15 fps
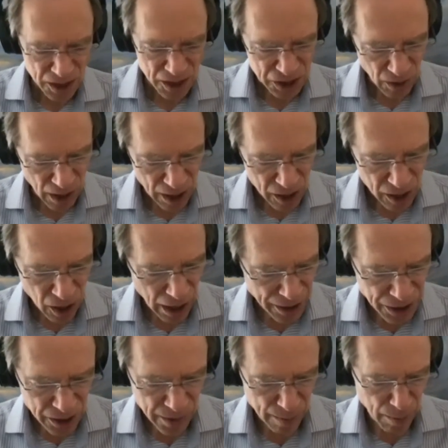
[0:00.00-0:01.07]
So I will go, I will
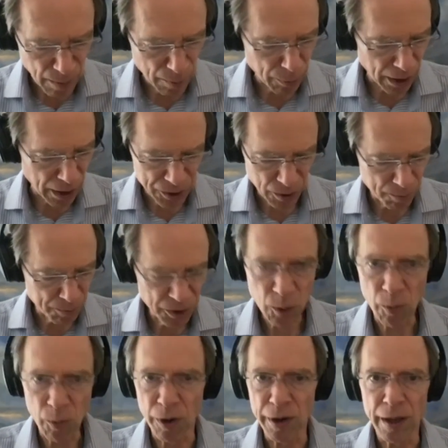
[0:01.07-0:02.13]
just hit my browser, put the
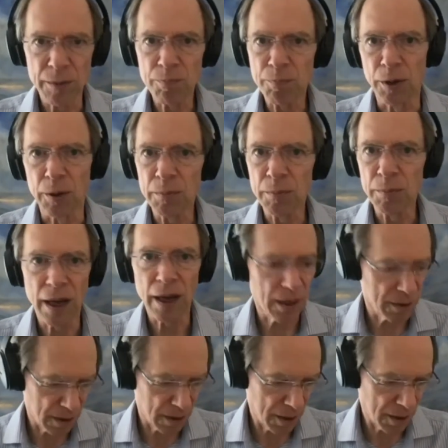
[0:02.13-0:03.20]
word in, boom,
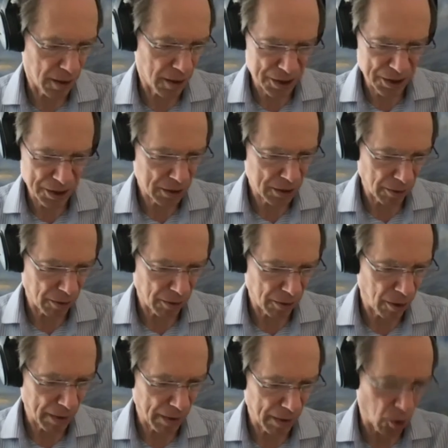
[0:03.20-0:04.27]
and you know I start to learn all
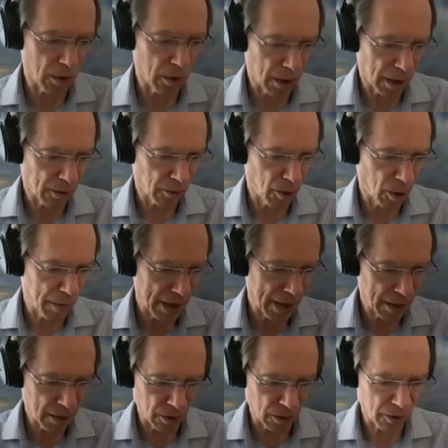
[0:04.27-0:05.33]
about. Cool, I learn all
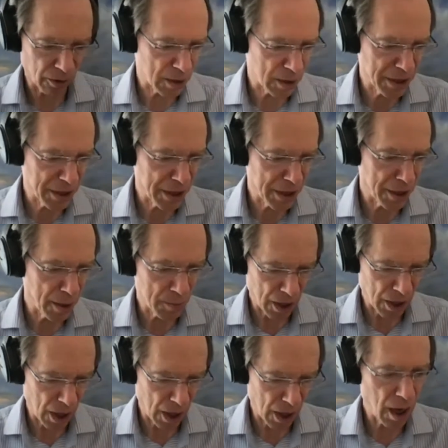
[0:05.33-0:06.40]
about it. Look at some
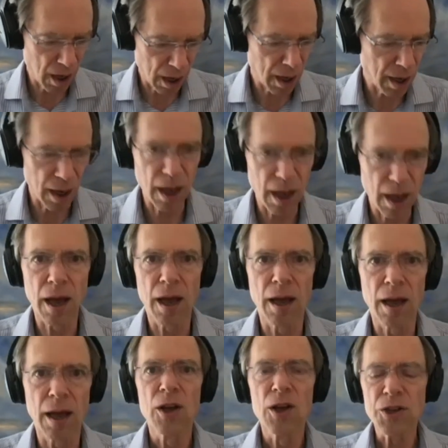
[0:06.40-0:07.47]
synonyms. Ah, yeah.
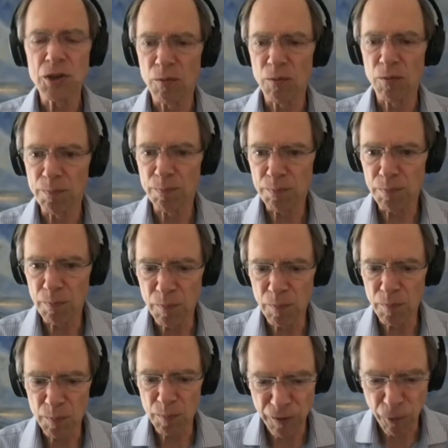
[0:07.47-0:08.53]
so
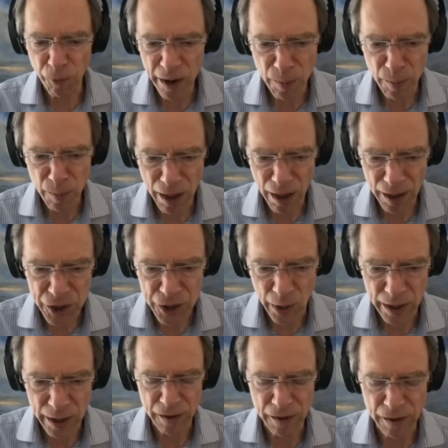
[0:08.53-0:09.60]
before etymology or
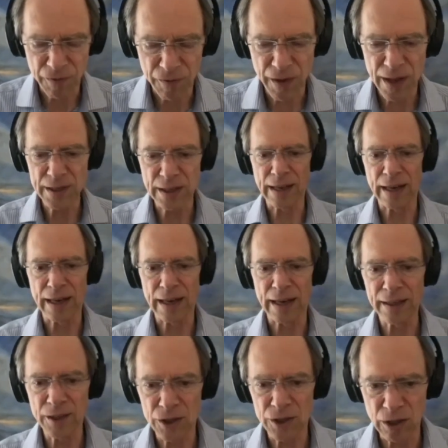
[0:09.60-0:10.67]
anything fancy like that,
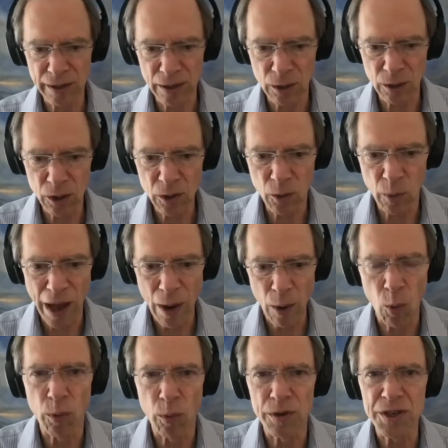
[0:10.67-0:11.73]
I like to just look look at
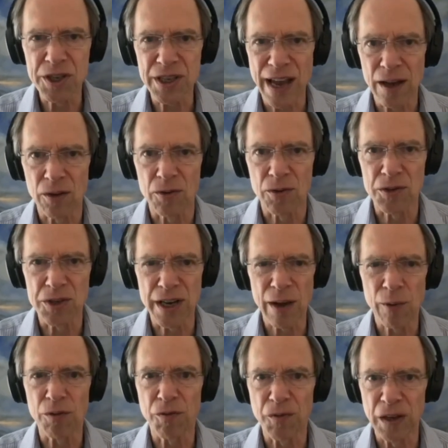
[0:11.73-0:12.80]
how a word sounds and
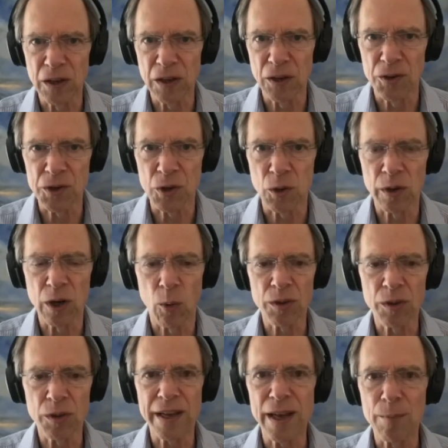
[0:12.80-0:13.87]
how it feels, and you
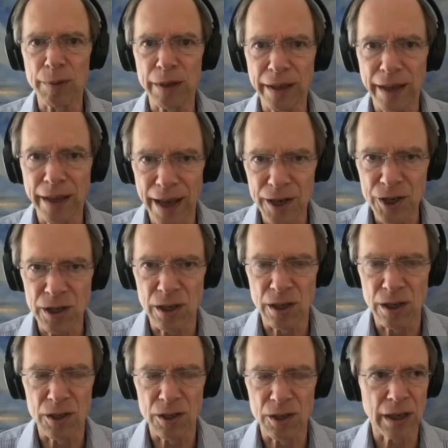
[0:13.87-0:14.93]
know what the implication
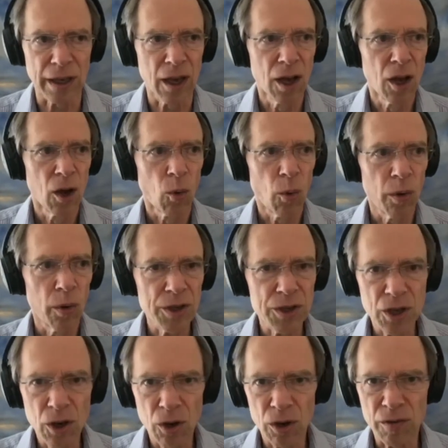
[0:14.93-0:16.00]
is. Like, what
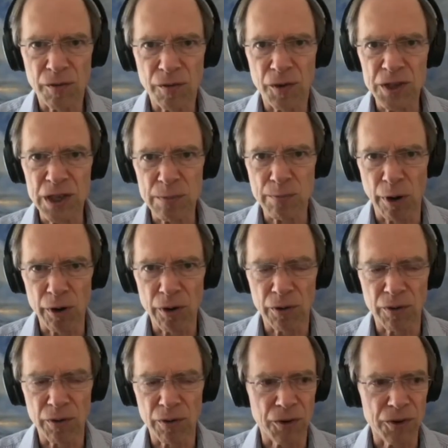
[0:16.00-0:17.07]
is cook versus
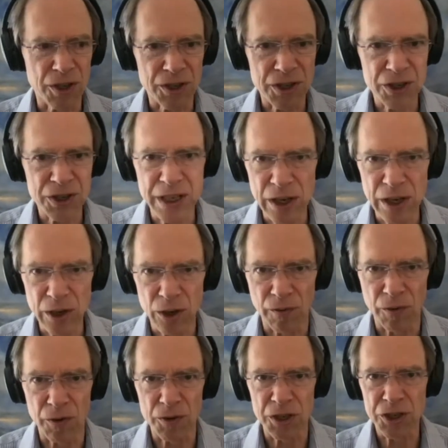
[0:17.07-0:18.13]
burn versus sear
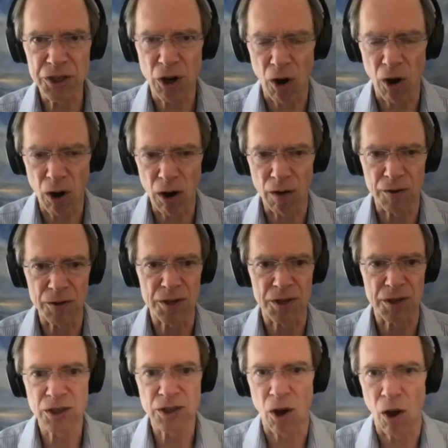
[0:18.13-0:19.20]
versus char
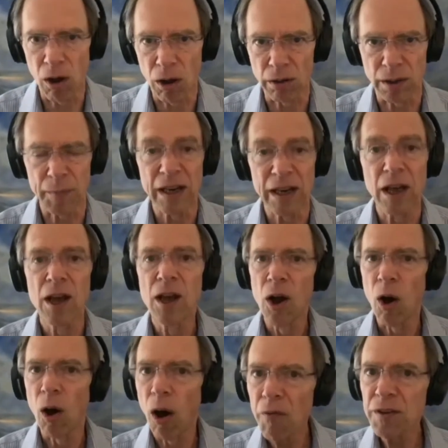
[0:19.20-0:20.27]
versus scald? I mean,
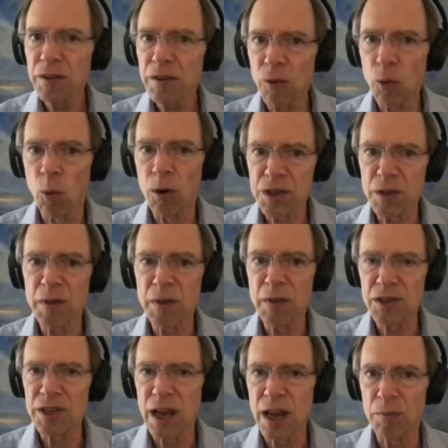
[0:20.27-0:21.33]
all the different words that mean
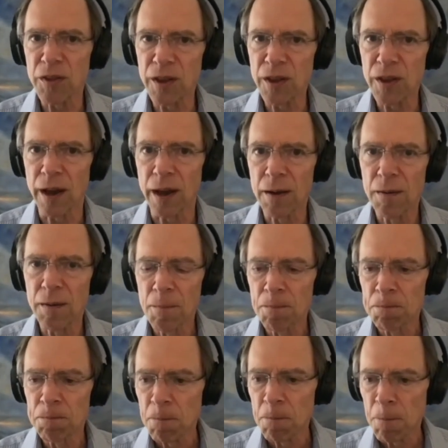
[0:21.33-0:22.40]
the same thing.
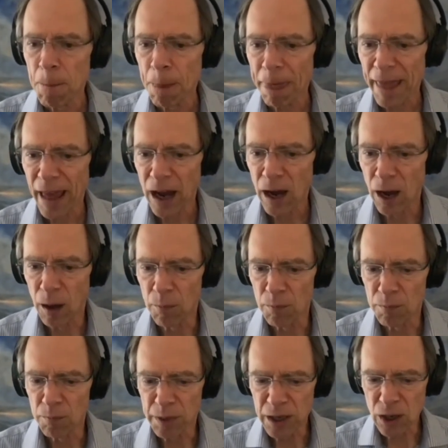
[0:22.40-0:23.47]

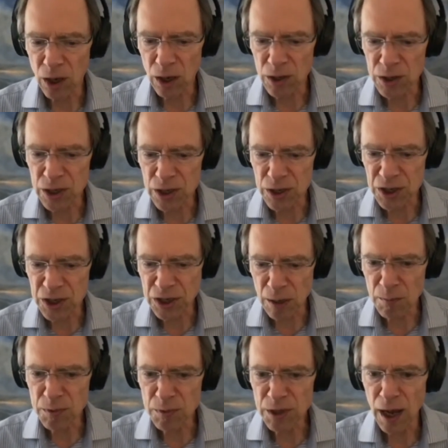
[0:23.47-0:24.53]
Um, because
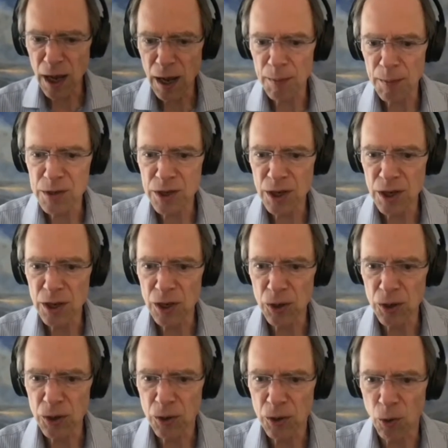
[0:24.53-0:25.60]
sometimes
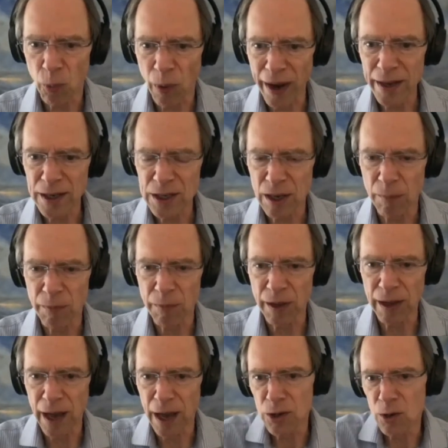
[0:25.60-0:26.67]
you're writing
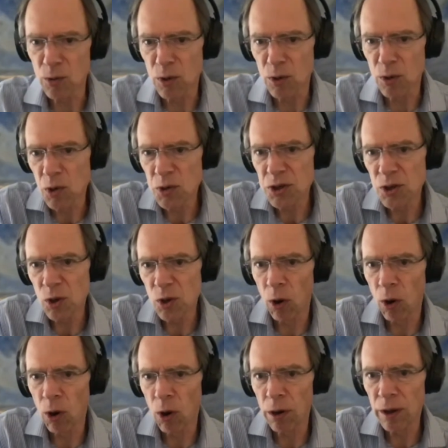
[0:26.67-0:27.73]
something and you use a
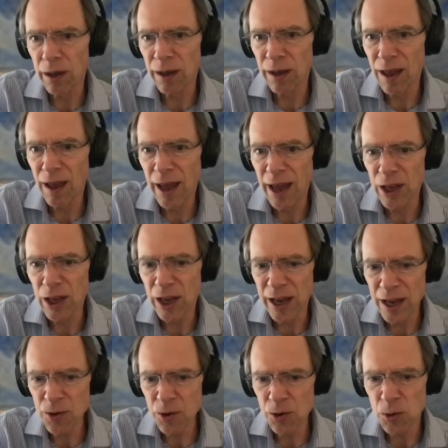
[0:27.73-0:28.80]
word and
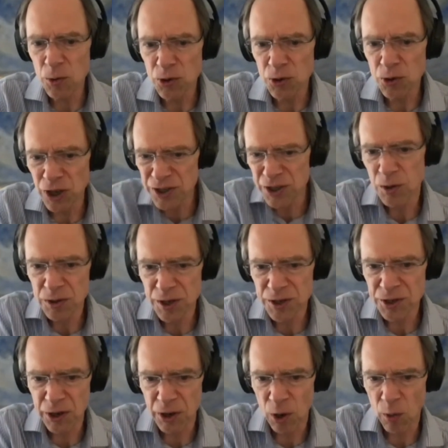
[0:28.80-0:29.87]
either you just used it
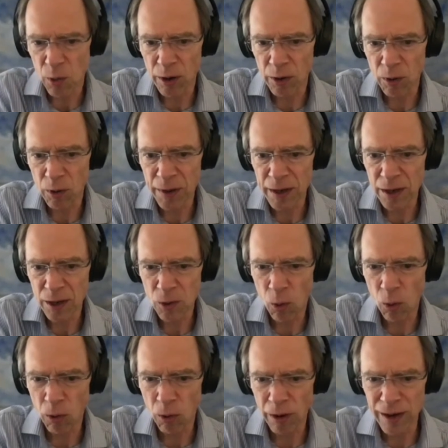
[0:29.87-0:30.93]
so you don't want to repeat it
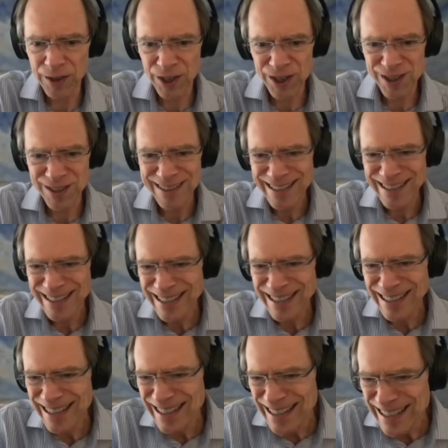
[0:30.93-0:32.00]
or it just
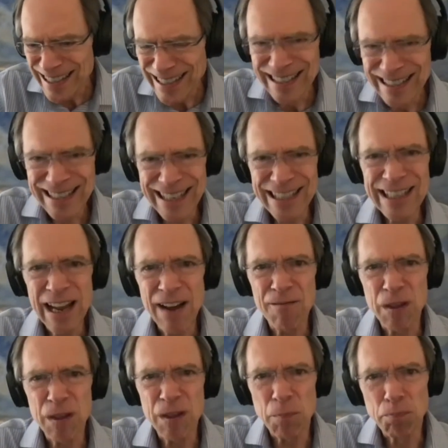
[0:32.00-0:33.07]
doesn't
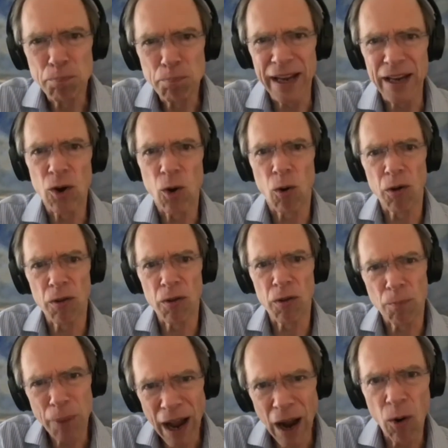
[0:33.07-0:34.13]
have the bite or the
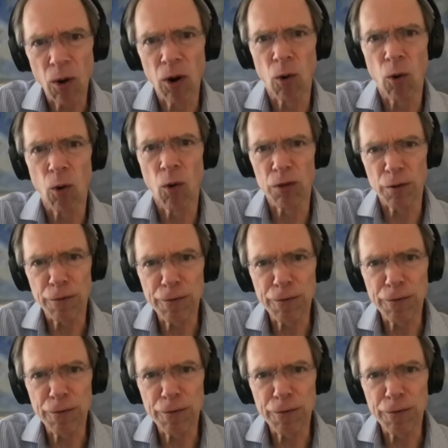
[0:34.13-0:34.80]
power or the